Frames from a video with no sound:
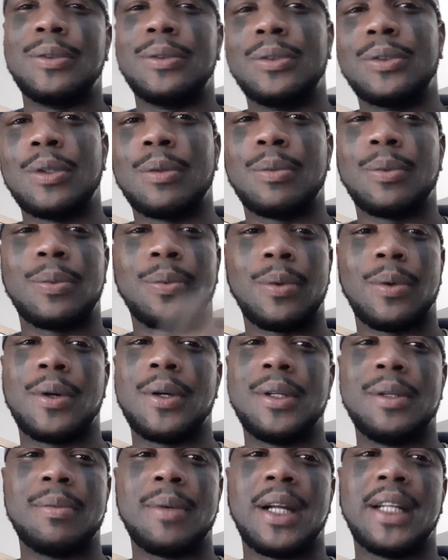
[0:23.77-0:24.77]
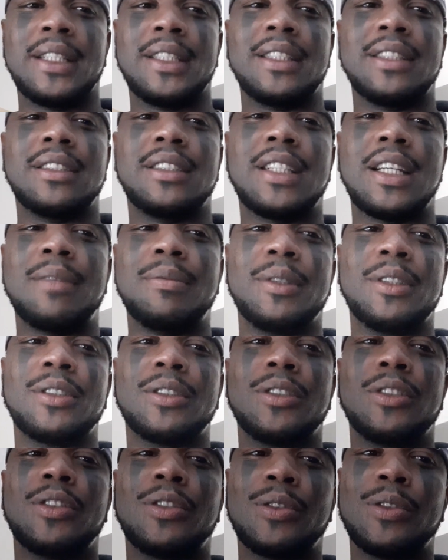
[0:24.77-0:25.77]
So before anybody gets that
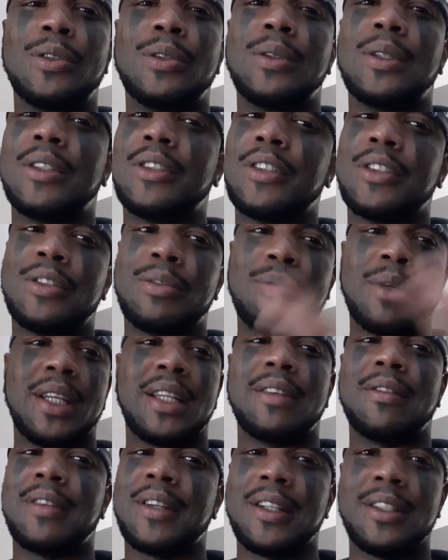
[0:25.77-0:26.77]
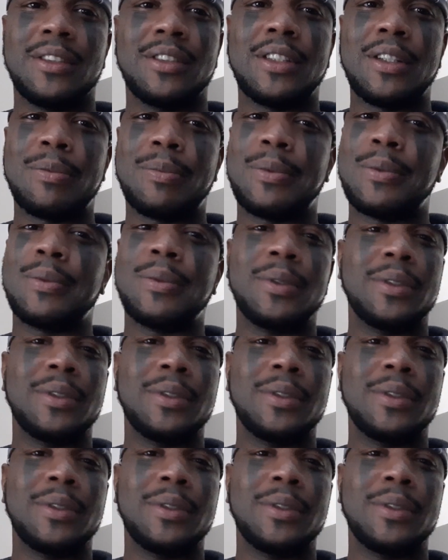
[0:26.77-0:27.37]
misconstrued, let's just make it very simple.